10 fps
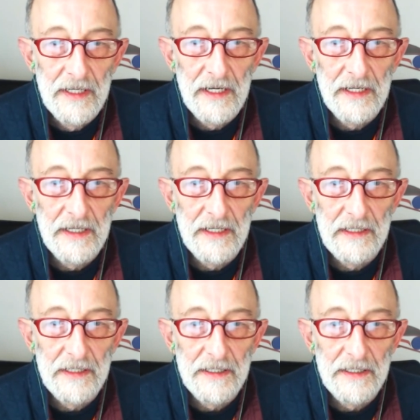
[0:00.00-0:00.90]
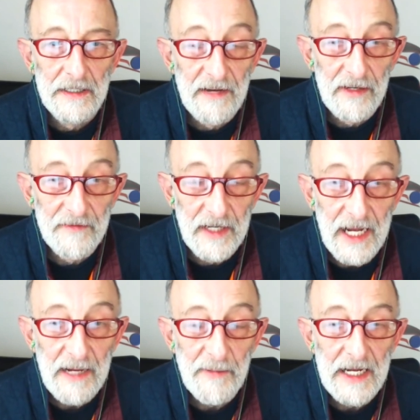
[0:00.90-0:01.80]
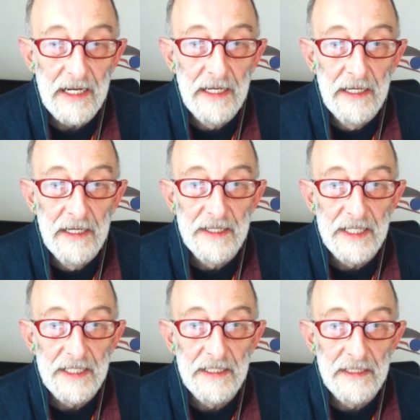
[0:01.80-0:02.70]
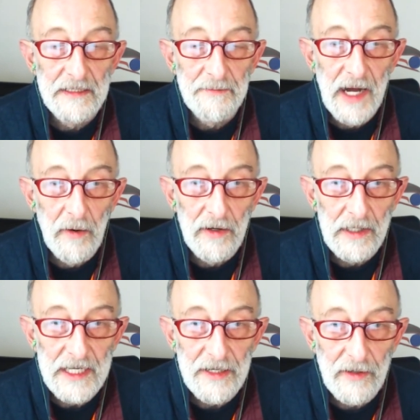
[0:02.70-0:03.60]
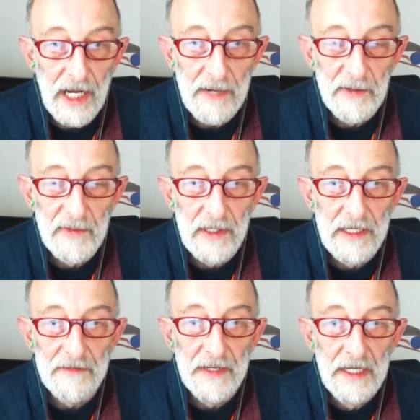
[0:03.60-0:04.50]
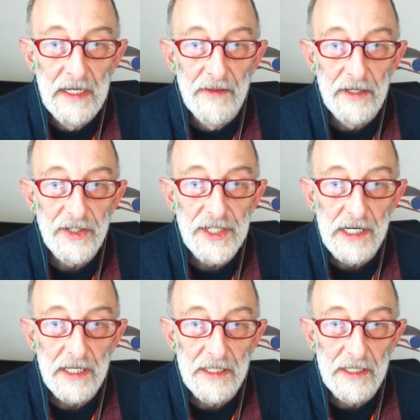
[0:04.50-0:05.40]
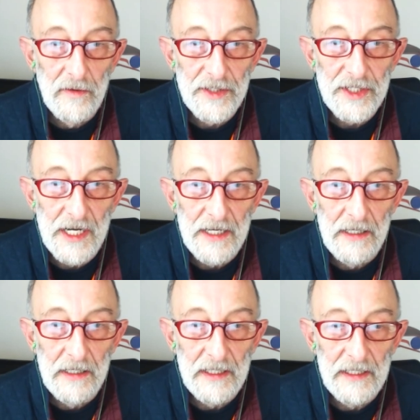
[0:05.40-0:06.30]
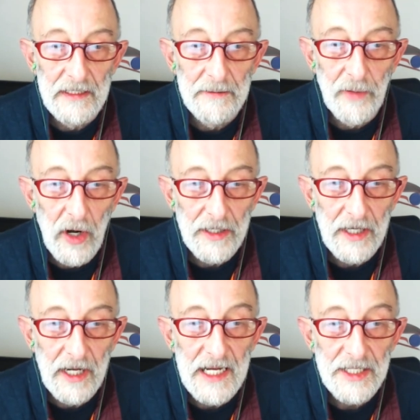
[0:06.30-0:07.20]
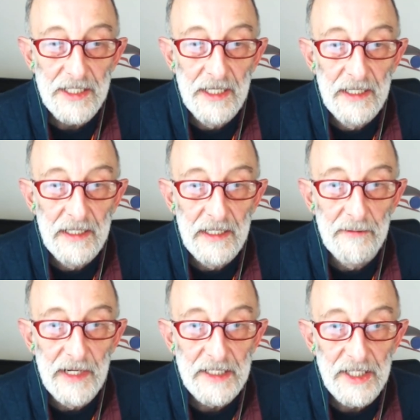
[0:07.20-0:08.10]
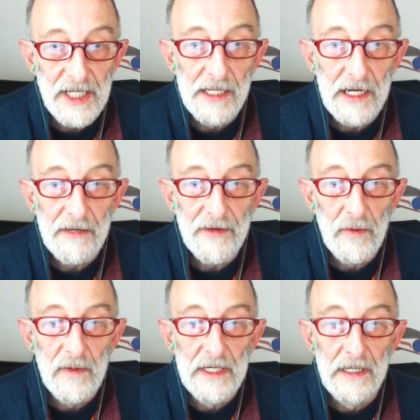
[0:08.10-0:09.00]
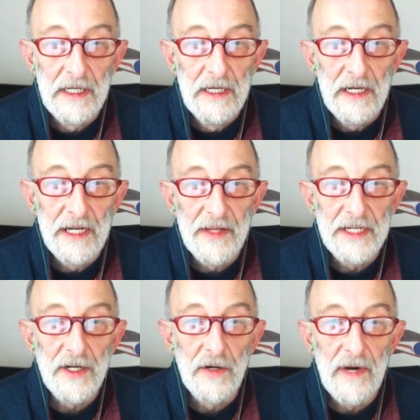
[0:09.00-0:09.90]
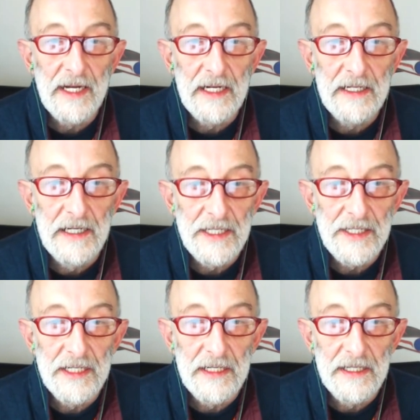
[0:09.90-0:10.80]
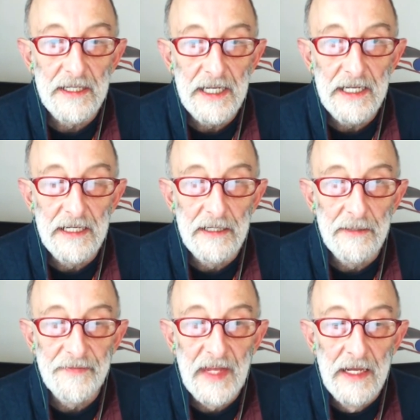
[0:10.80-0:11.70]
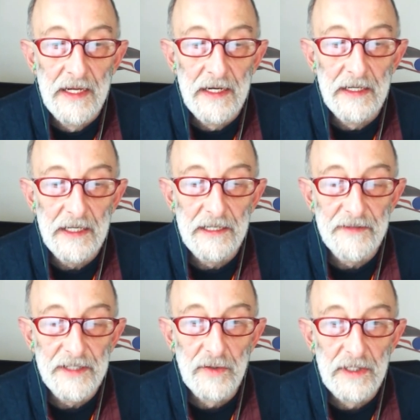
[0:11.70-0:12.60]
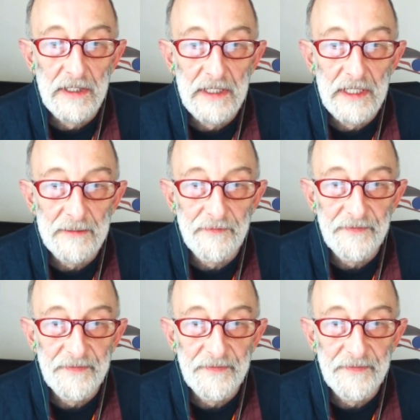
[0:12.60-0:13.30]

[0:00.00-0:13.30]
level of gaming that the power elite are capable of. They're stuck in an old style broadcast mentality, if you will, and they don't recognize that the individual